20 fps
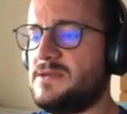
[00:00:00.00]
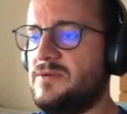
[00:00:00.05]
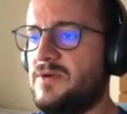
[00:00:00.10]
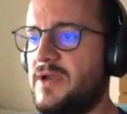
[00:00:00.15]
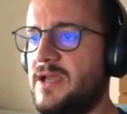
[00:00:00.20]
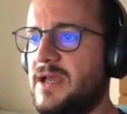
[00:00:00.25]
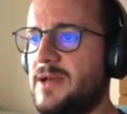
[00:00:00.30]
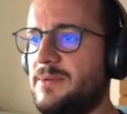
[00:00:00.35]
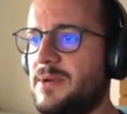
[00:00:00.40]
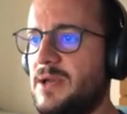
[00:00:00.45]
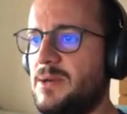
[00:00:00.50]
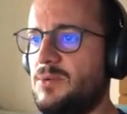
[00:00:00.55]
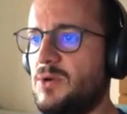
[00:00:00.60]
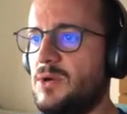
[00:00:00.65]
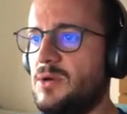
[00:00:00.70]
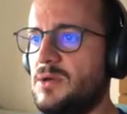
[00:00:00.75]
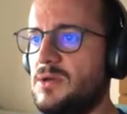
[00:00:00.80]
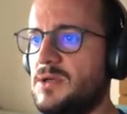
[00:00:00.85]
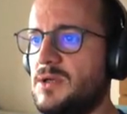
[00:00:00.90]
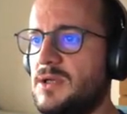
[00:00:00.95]
three
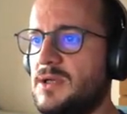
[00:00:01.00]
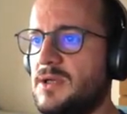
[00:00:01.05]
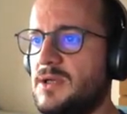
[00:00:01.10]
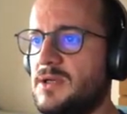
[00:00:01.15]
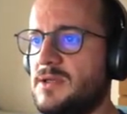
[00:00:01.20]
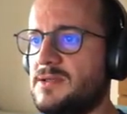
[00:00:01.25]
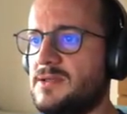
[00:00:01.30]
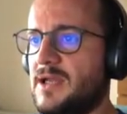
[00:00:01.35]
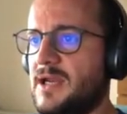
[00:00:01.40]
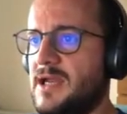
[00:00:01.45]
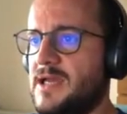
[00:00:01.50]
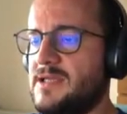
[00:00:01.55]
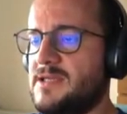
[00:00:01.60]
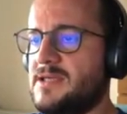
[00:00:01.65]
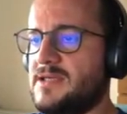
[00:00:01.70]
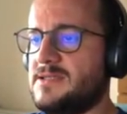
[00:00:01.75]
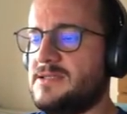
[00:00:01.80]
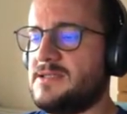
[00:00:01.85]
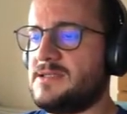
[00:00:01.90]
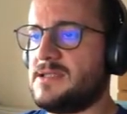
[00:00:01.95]
available. The
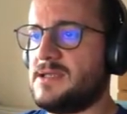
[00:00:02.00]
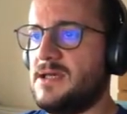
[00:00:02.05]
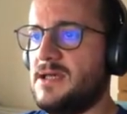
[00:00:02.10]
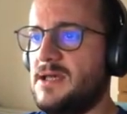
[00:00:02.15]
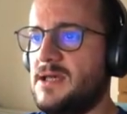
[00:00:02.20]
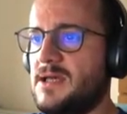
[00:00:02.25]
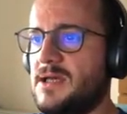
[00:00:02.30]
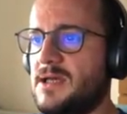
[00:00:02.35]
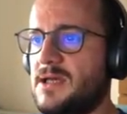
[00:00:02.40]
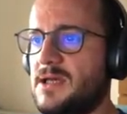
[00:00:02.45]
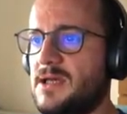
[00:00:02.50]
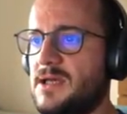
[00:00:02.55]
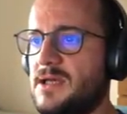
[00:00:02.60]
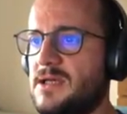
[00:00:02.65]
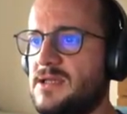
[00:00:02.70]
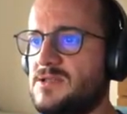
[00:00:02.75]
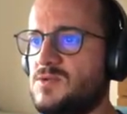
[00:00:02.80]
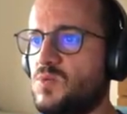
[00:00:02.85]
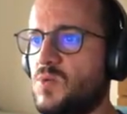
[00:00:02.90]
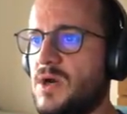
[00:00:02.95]
latest uh,
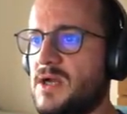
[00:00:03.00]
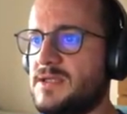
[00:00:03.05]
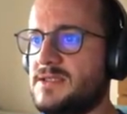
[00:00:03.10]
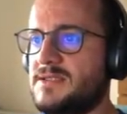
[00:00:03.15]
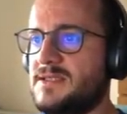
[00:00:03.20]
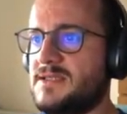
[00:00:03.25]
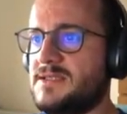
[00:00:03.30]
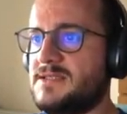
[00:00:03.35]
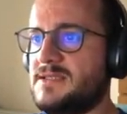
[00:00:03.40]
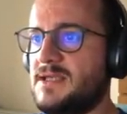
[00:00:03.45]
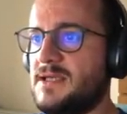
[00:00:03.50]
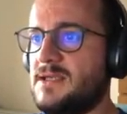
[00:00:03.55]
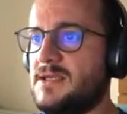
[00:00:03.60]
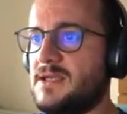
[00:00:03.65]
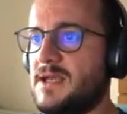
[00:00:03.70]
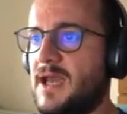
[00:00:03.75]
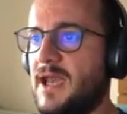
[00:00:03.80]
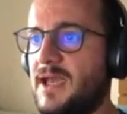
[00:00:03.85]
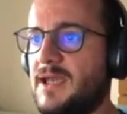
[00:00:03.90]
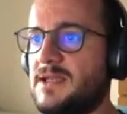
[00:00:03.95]
is
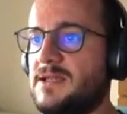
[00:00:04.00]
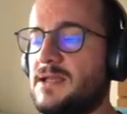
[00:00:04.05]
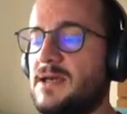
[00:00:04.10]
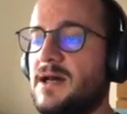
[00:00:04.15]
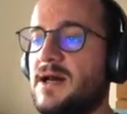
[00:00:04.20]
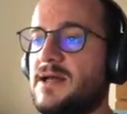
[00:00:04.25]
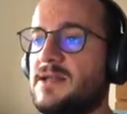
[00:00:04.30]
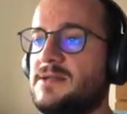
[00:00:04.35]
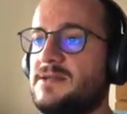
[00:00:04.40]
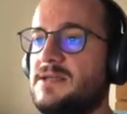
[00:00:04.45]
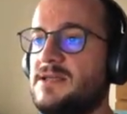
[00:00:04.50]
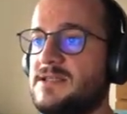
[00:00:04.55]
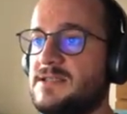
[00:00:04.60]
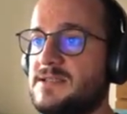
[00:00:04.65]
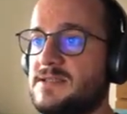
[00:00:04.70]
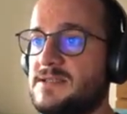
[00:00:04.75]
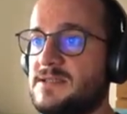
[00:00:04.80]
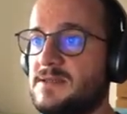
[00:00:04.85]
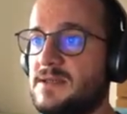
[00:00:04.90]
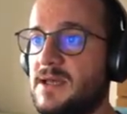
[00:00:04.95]
1.16.8 at
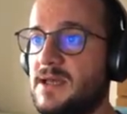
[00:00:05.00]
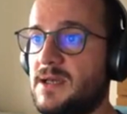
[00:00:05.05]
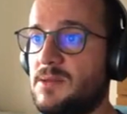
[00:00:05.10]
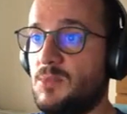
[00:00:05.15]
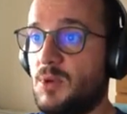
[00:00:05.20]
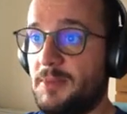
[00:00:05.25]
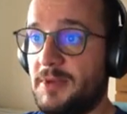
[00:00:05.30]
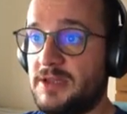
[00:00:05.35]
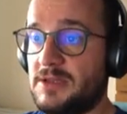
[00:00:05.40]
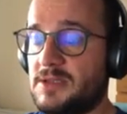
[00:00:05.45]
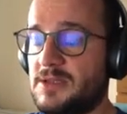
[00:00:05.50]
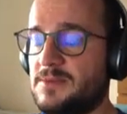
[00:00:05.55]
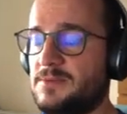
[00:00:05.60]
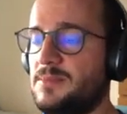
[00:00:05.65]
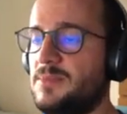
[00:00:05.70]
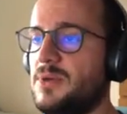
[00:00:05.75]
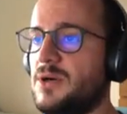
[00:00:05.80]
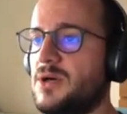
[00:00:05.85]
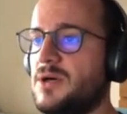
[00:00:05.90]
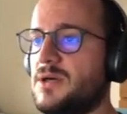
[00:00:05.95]
this uh, moment,
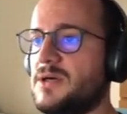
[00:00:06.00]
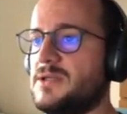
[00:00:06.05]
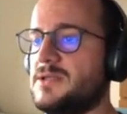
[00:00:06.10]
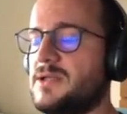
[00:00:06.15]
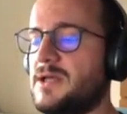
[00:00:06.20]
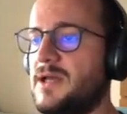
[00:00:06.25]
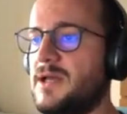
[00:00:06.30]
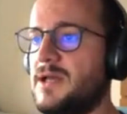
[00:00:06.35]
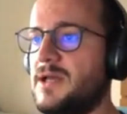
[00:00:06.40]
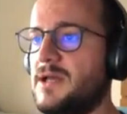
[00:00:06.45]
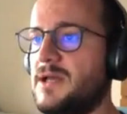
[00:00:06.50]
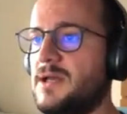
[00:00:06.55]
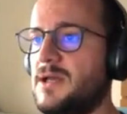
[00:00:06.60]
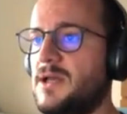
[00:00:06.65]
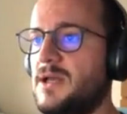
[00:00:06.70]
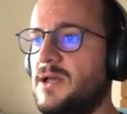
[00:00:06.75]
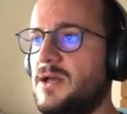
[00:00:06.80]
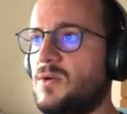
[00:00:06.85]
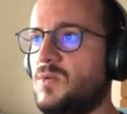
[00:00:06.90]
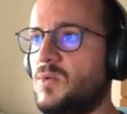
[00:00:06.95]
but uh,
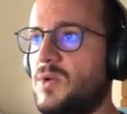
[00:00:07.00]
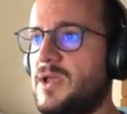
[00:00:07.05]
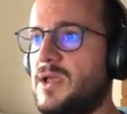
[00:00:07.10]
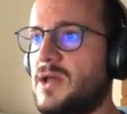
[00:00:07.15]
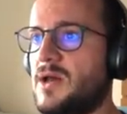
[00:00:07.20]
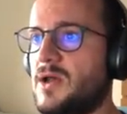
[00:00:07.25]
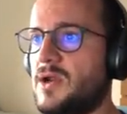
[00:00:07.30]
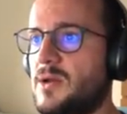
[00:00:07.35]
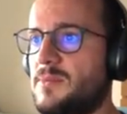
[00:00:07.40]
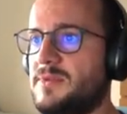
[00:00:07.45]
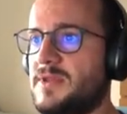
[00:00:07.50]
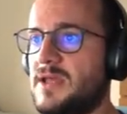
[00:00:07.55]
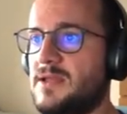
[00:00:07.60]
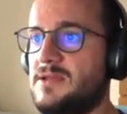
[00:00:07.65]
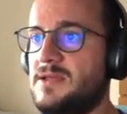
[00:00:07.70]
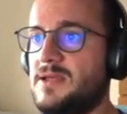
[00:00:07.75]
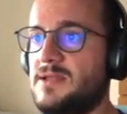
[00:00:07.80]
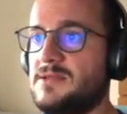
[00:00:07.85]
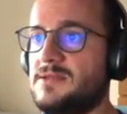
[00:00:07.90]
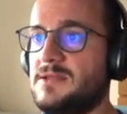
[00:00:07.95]
we are
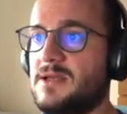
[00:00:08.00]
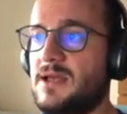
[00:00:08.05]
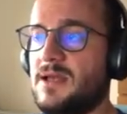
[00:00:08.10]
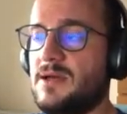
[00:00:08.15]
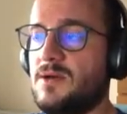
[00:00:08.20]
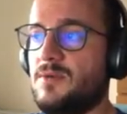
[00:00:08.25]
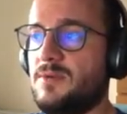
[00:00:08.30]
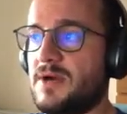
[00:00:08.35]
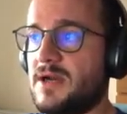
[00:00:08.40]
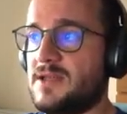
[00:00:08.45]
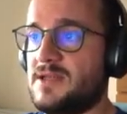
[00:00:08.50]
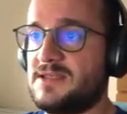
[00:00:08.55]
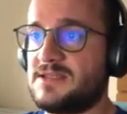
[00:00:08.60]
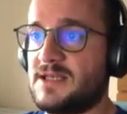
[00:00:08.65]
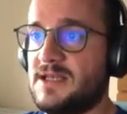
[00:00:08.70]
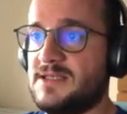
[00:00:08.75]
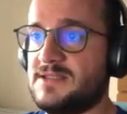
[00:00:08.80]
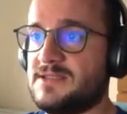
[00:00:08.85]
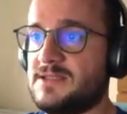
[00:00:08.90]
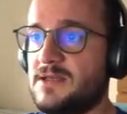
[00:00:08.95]
updating the Kubernetes
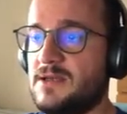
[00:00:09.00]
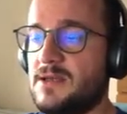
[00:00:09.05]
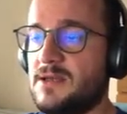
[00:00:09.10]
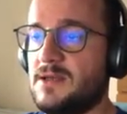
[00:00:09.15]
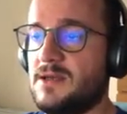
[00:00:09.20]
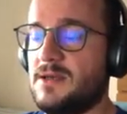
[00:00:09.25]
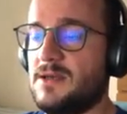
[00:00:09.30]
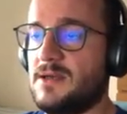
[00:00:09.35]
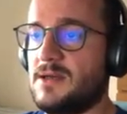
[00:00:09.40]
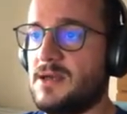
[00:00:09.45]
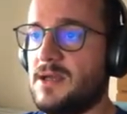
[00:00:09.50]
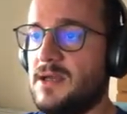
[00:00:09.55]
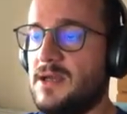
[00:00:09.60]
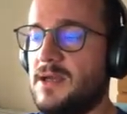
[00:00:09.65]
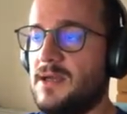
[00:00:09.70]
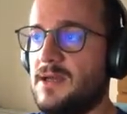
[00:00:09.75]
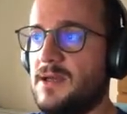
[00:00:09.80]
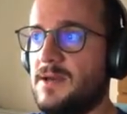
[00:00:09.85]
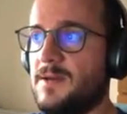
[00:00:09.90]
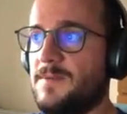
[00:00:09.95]
cluster
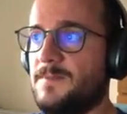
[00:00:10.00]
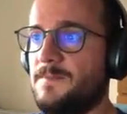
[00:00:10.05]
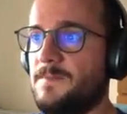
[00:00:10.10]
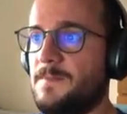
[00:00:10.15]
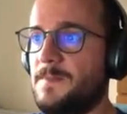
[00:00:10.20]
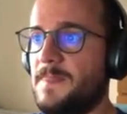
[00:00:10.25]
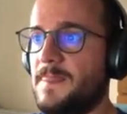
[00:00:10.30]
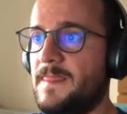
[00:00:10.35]
um,